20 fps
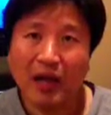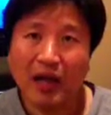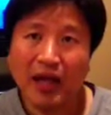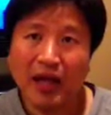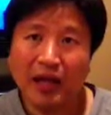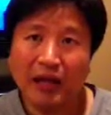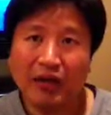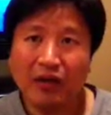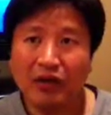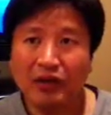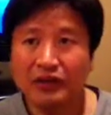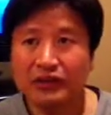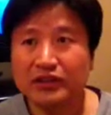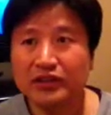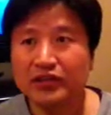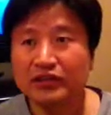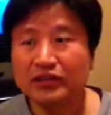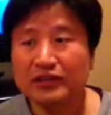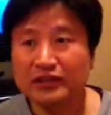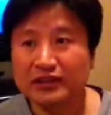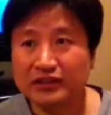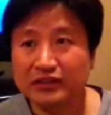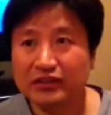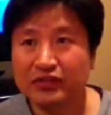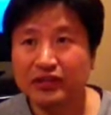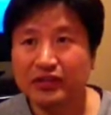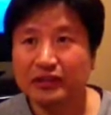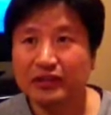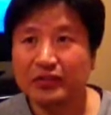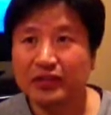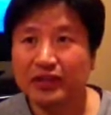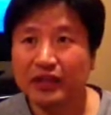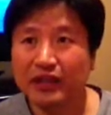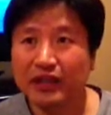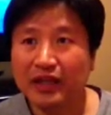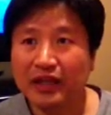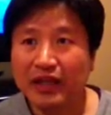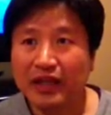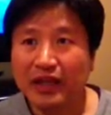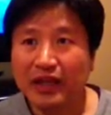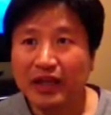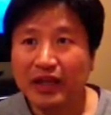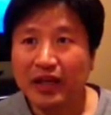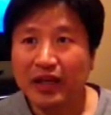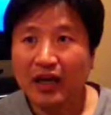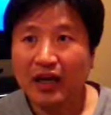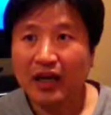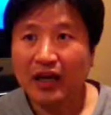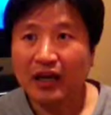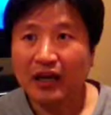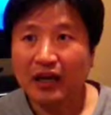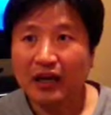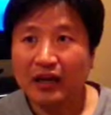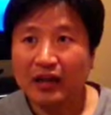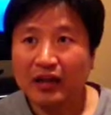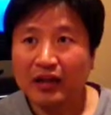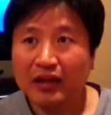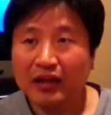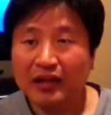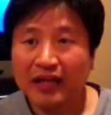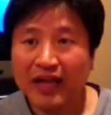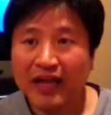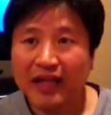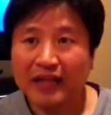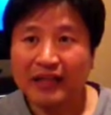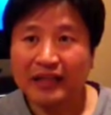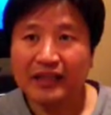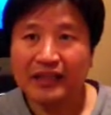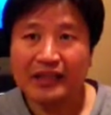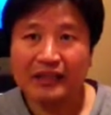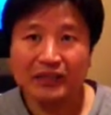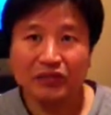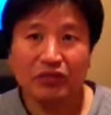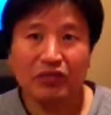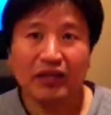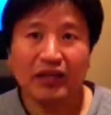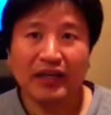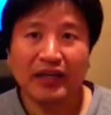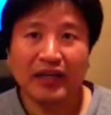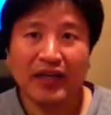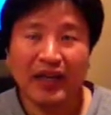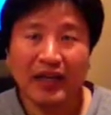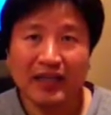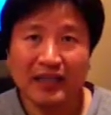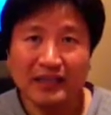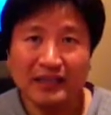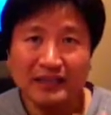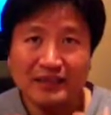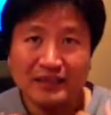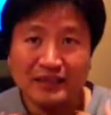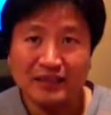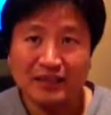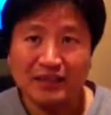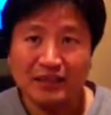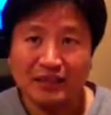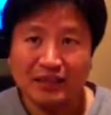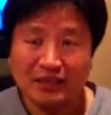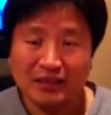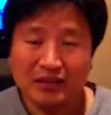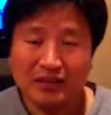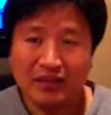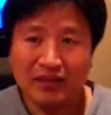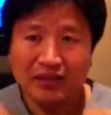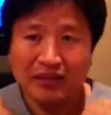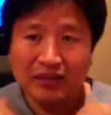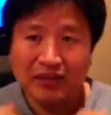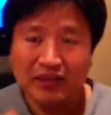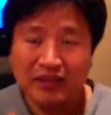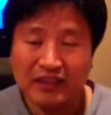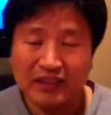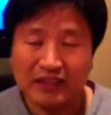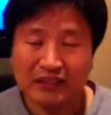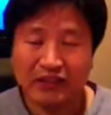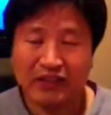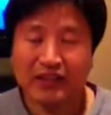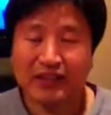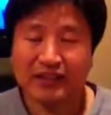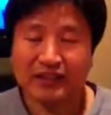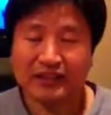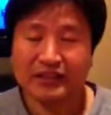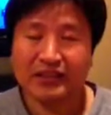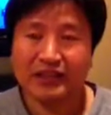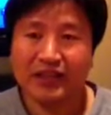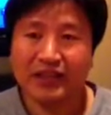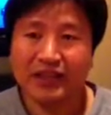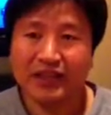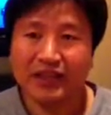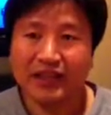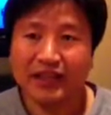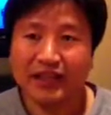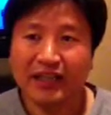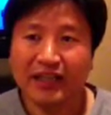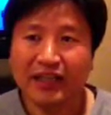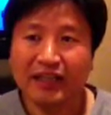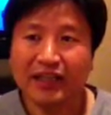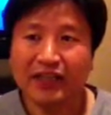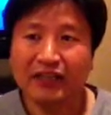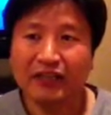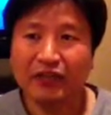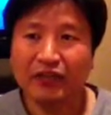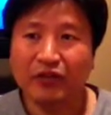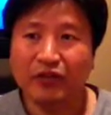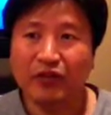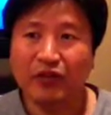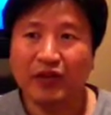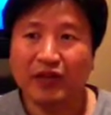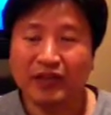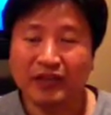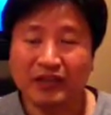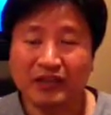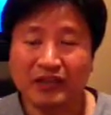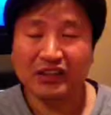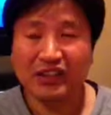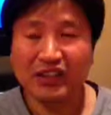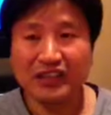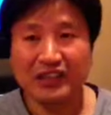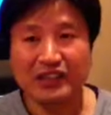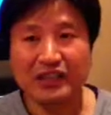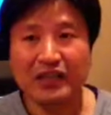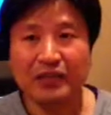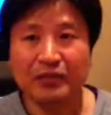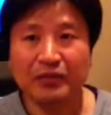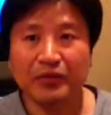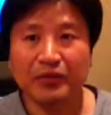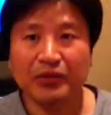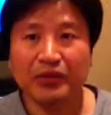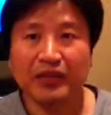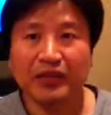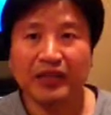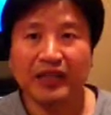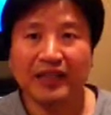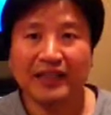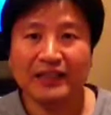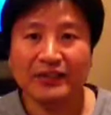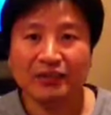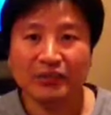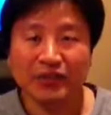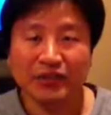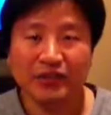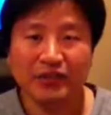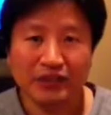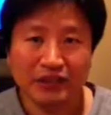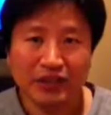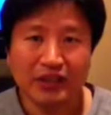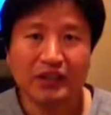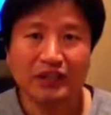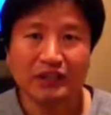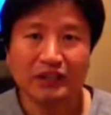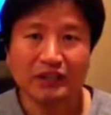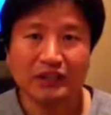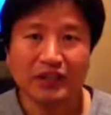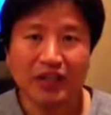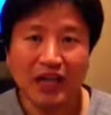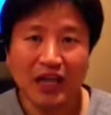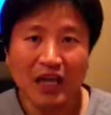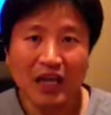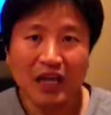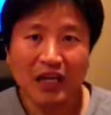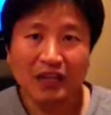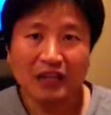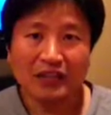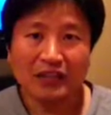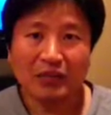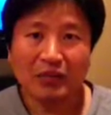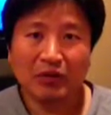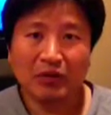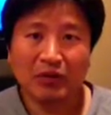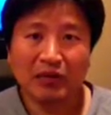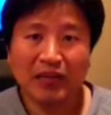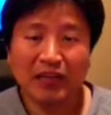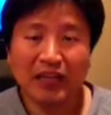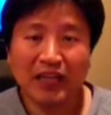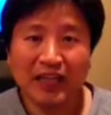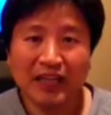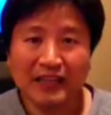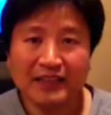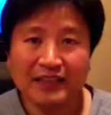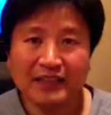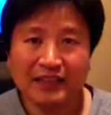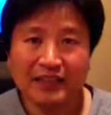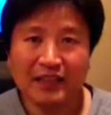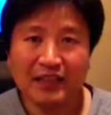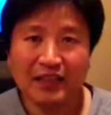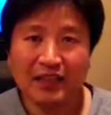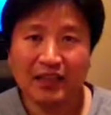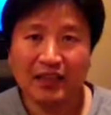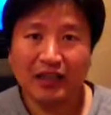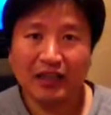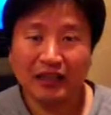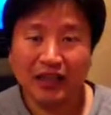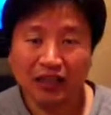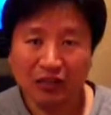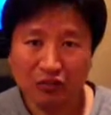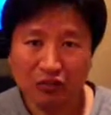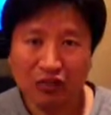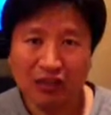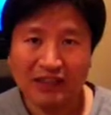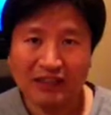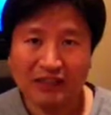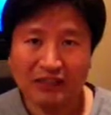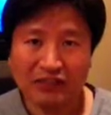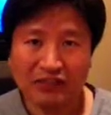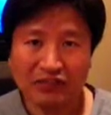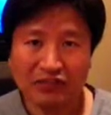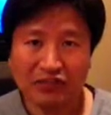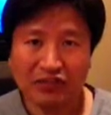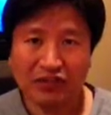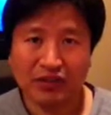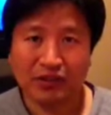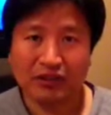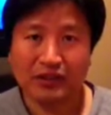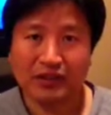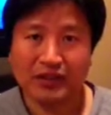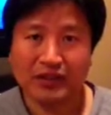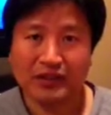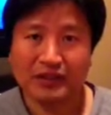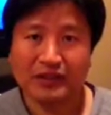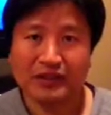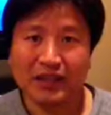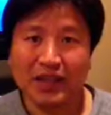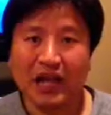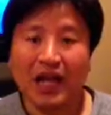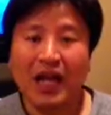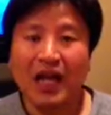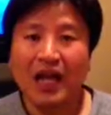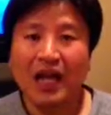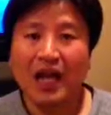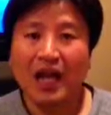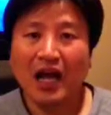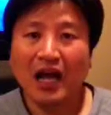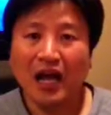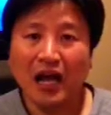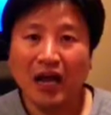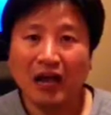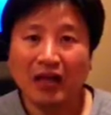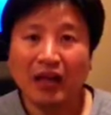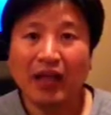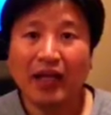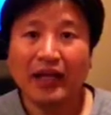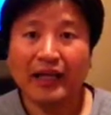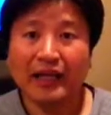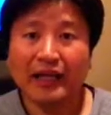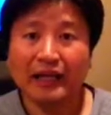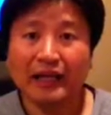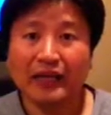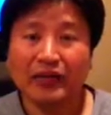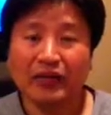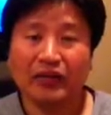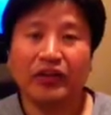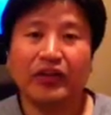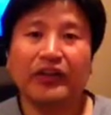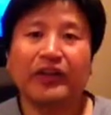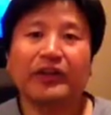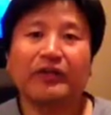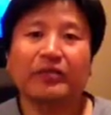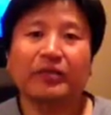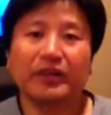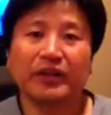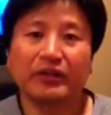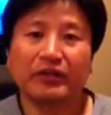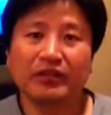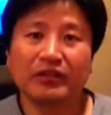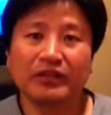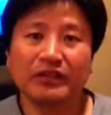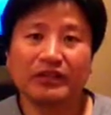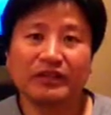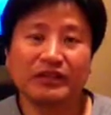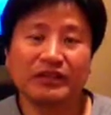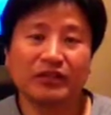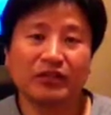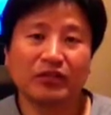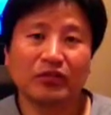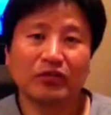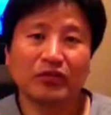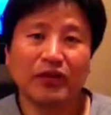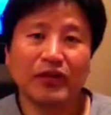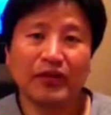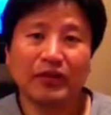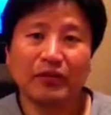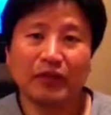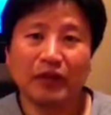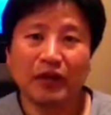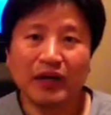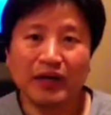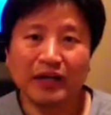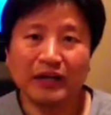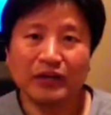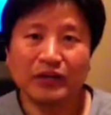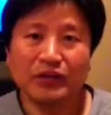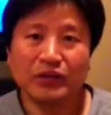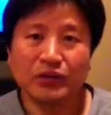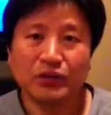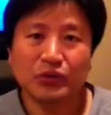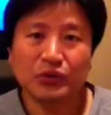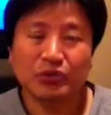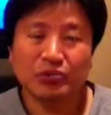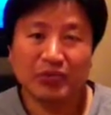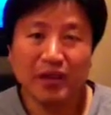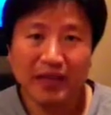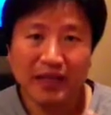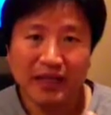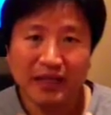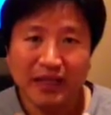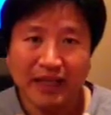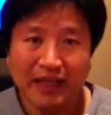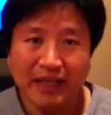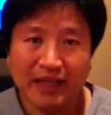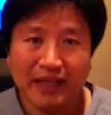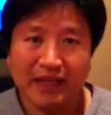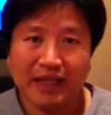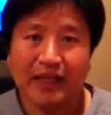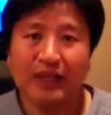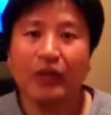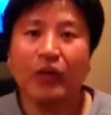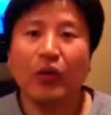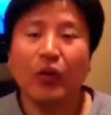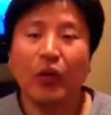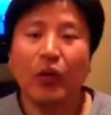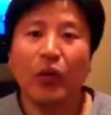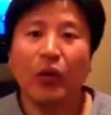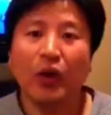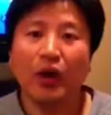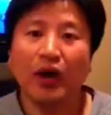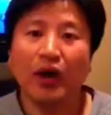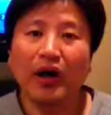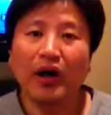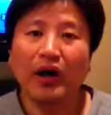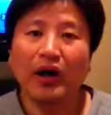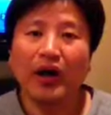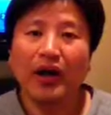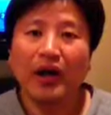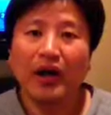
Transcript: and also it's a treatment that is great as to give an initial kickstart, and then if you wanted touch up, that's when you can use some of the less aggressive treatments like the therapy, which is a great way to maintain it, or